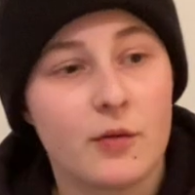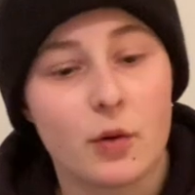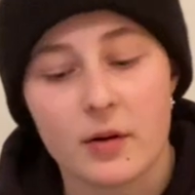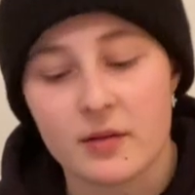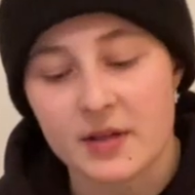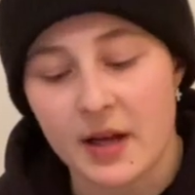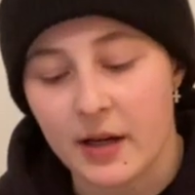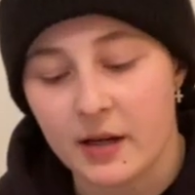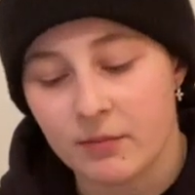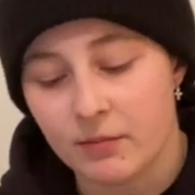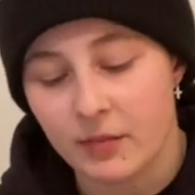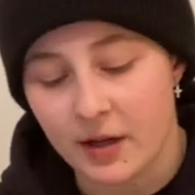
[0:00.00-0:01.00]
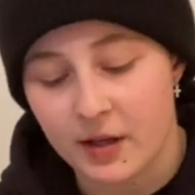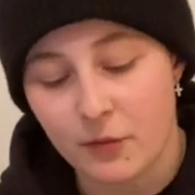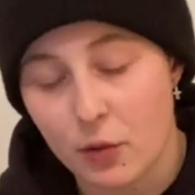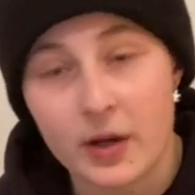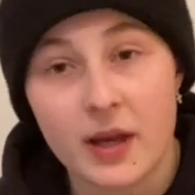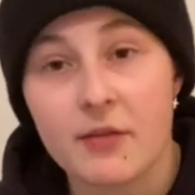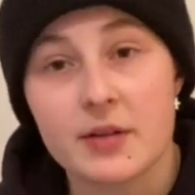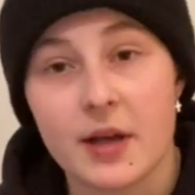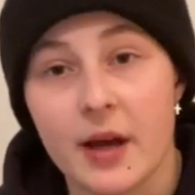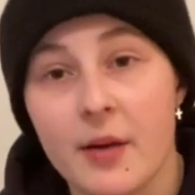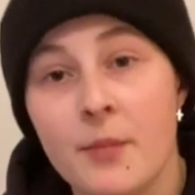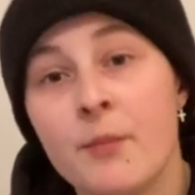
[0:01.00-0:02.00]
got to say, like, you've got to give it to
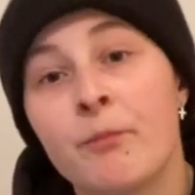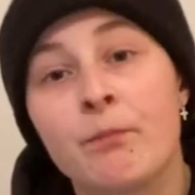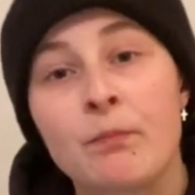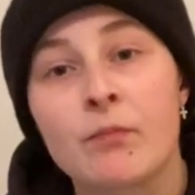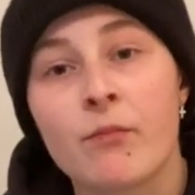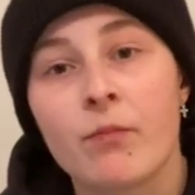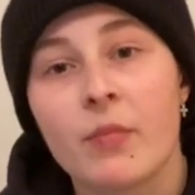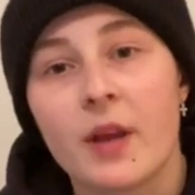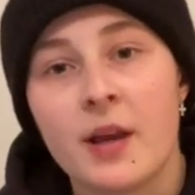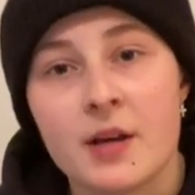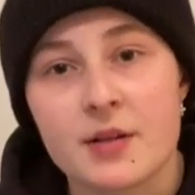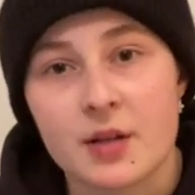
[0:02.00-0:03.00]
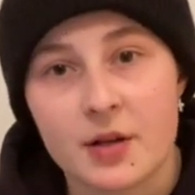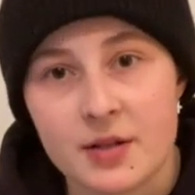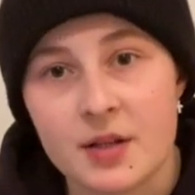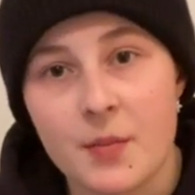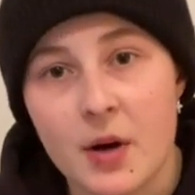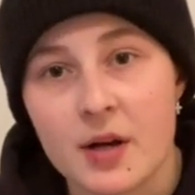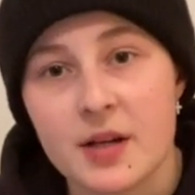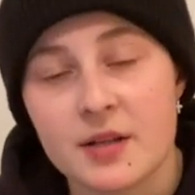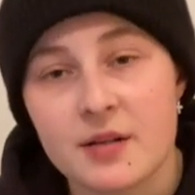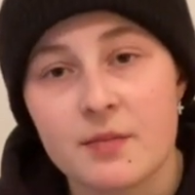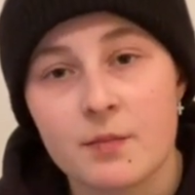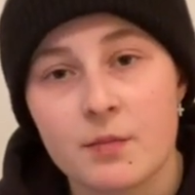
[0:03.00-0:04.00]
him. He has
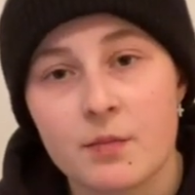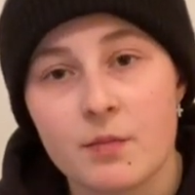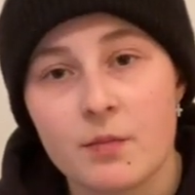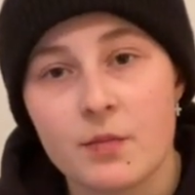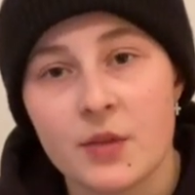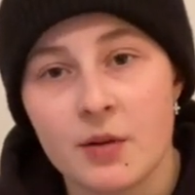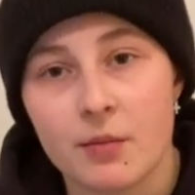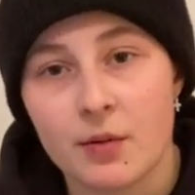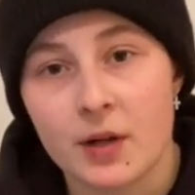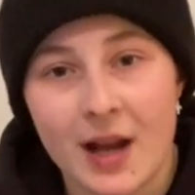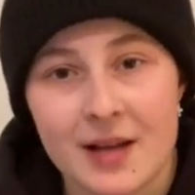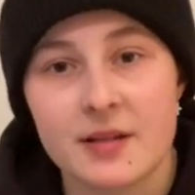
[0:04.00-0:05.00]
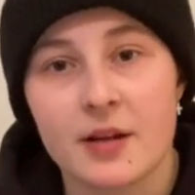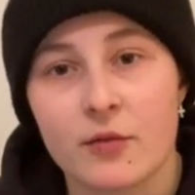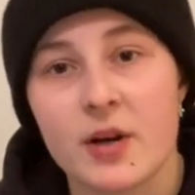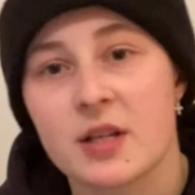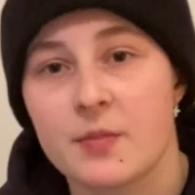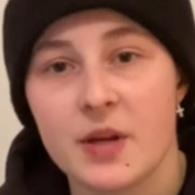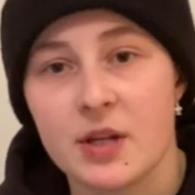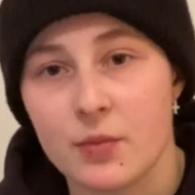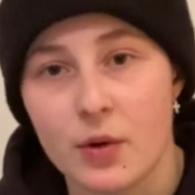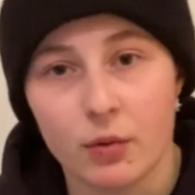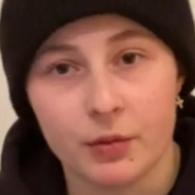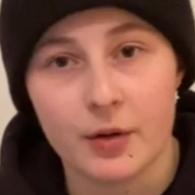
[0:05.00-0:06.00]
customized the classic recipes
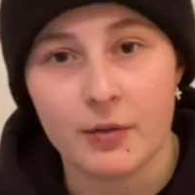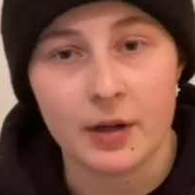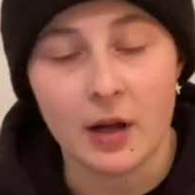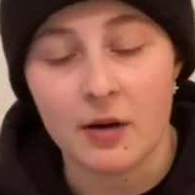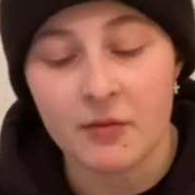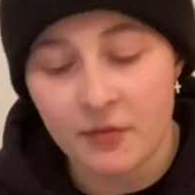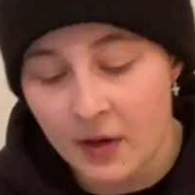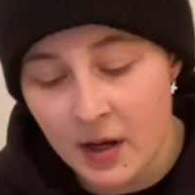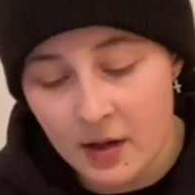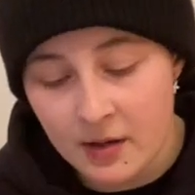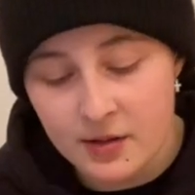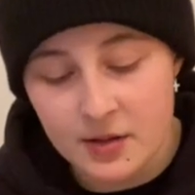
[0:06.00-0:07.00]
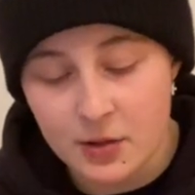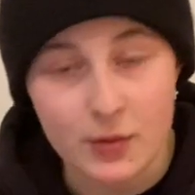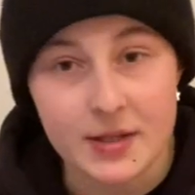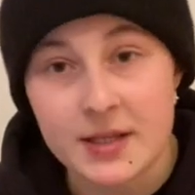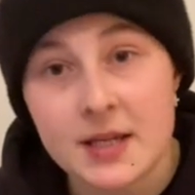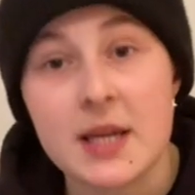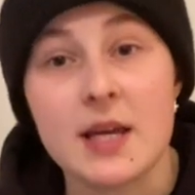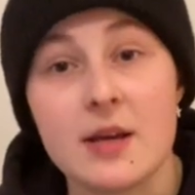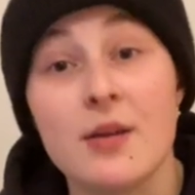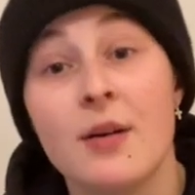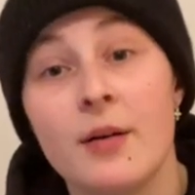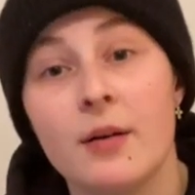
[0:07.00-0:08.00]
we all know and love to a
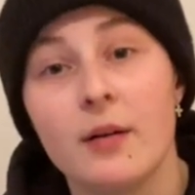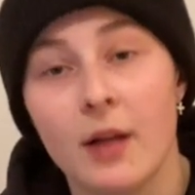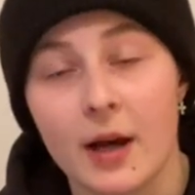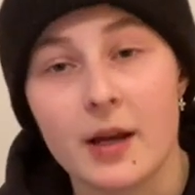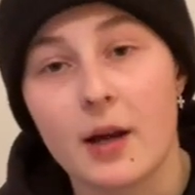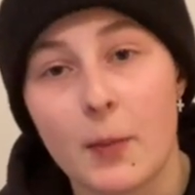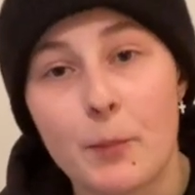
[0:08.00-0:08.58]
T. Like,